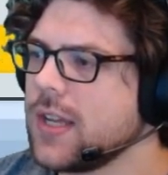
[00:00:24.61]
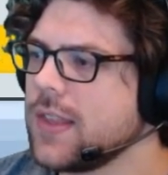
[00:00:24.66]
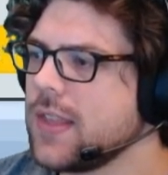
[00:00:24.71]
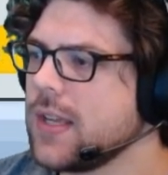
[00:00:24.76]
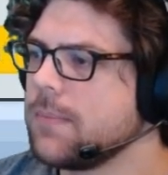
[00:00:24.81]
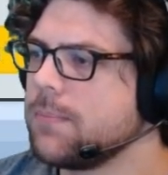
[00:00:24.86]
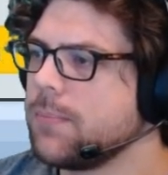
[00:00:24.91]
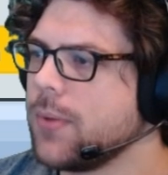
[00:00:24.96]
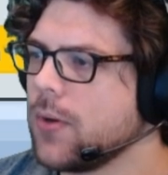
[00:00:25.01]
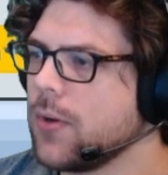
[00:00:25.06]
I
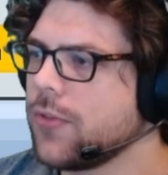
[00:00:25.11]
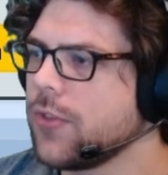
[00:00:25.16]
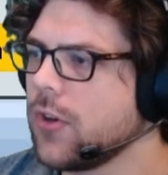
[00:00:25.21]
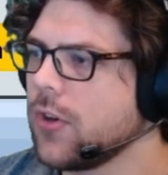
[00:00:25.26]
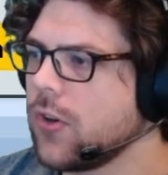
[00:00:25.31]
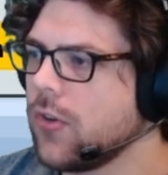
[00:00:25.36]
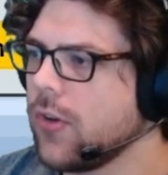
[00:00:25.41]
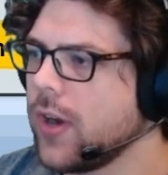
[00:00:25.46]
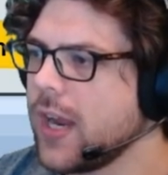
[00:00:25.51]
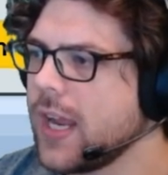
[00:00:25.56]
think both are
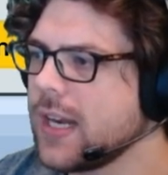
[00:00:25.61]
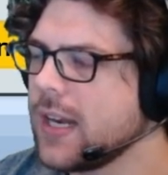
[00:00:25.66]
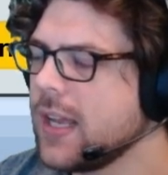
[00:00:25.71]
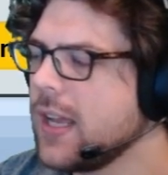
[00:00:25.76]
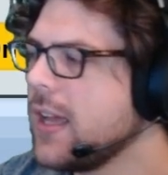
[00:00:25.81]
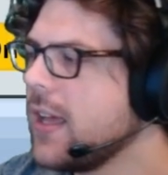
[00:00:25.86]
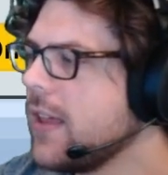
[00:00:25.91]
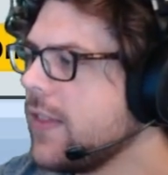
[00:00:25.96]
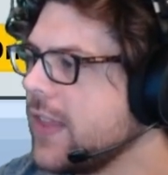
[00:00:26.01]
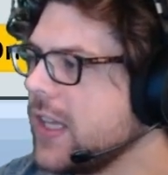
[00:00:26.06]
great.
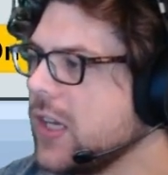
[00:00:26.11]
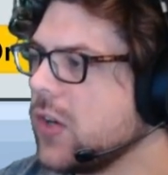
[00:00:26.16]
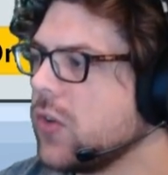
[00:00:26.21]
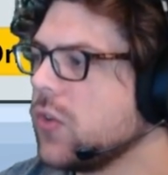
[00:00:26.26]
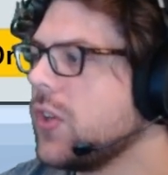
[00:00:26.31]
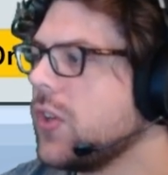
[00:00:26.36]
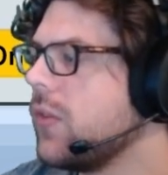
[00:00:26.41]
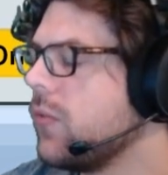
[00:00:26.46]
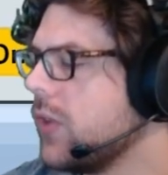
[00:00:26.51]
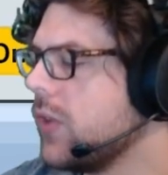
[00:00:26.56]
The
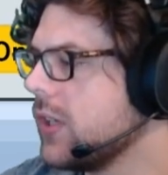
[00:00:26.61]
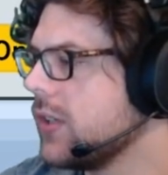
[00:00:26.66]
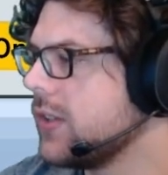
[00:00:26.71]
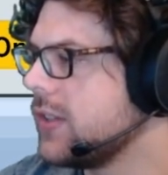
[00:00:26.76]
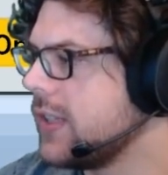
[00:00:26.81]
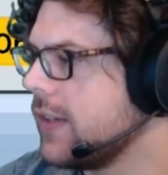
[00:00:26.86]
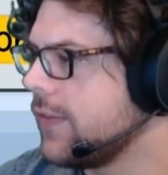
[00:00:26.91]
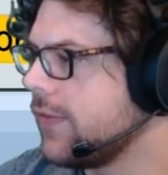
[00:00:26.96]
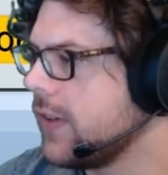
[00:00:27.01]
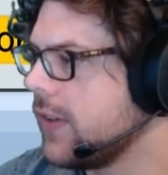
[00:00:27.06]
only real
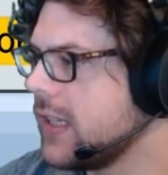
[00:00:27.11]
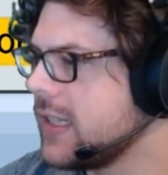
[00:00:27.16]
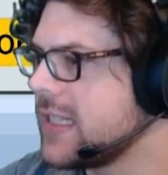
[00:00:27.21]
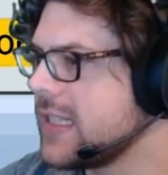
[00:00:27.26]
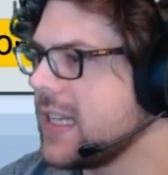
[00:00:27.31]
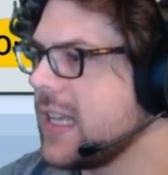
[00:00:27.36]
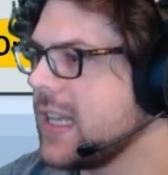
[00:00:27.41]
difference